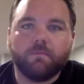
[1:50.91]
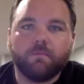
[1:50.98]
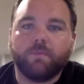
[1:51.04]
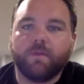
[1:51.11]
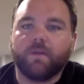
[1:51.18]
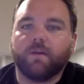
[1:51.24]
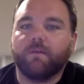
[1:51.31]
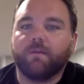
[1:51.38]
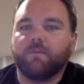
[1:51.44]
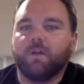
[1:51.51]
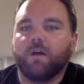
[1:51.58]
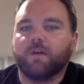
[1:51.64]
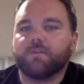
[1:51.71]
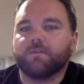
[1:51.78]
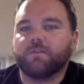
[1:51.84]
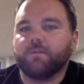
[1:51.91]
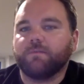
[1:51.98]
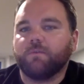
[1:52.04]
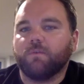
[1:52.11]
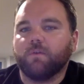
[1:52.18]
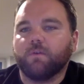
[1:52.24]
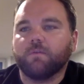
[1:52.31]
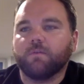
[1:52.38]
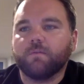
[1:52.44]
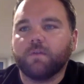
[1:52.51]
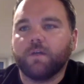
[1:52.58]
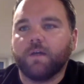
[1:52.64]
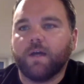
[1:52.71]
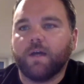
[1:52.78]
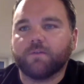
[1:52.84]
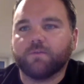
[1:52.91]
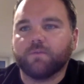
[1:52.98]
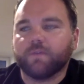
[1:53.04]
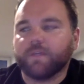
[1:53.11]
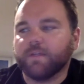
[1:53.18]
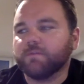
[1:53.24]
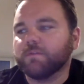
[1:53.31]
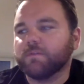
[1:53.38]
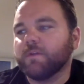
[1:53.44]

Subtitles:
peak height velocity for high school kids.